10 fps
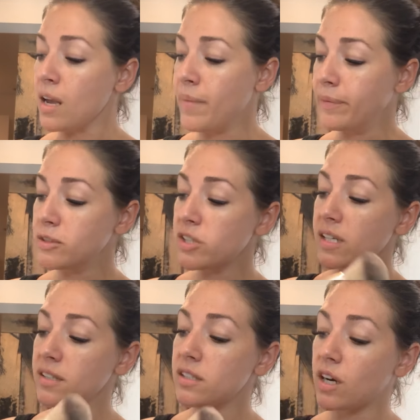I'm just
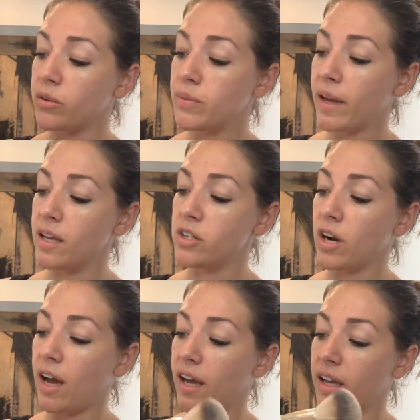going to start with my
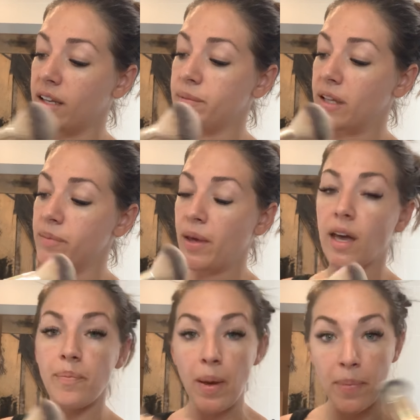under eye, and I'm going to pick
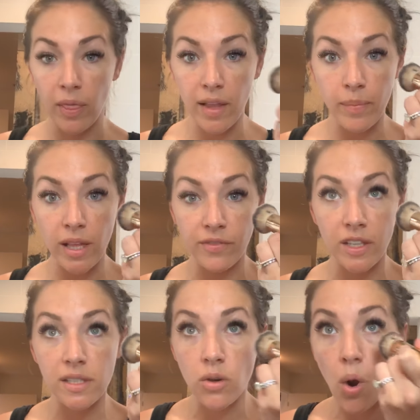up a little bit of
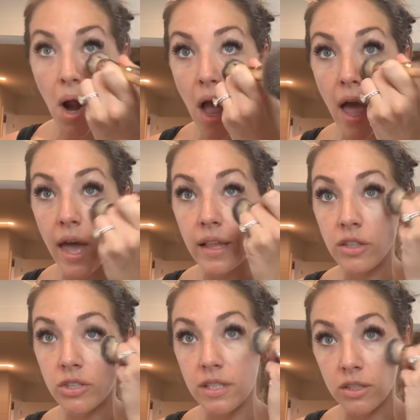this Aura, and
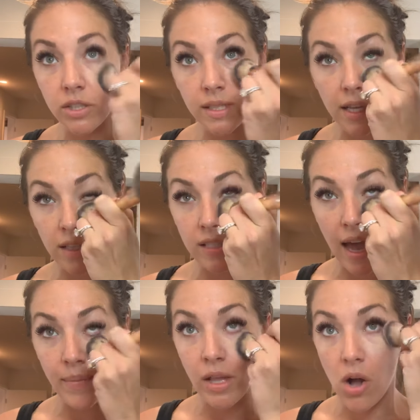you're still just going to
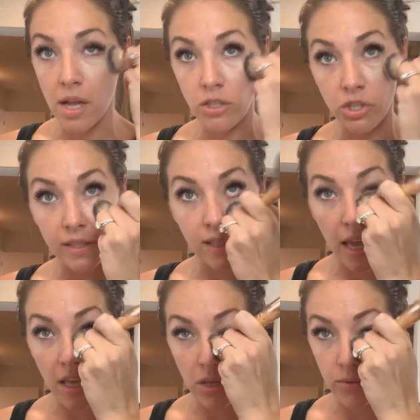dab it on just
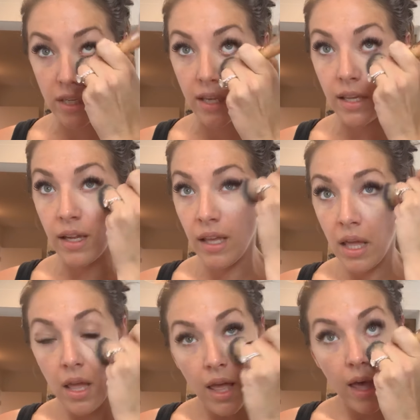like you did
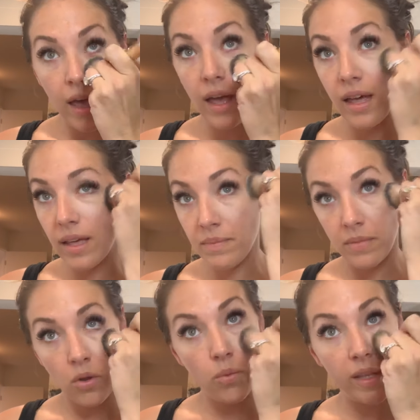
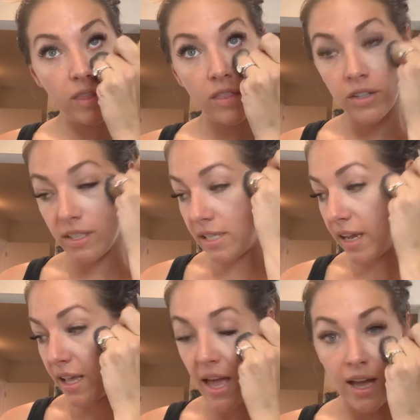with the
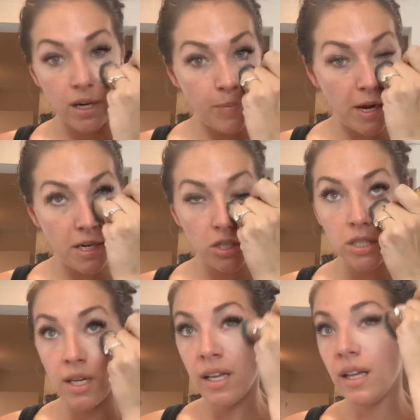30-second hack brush.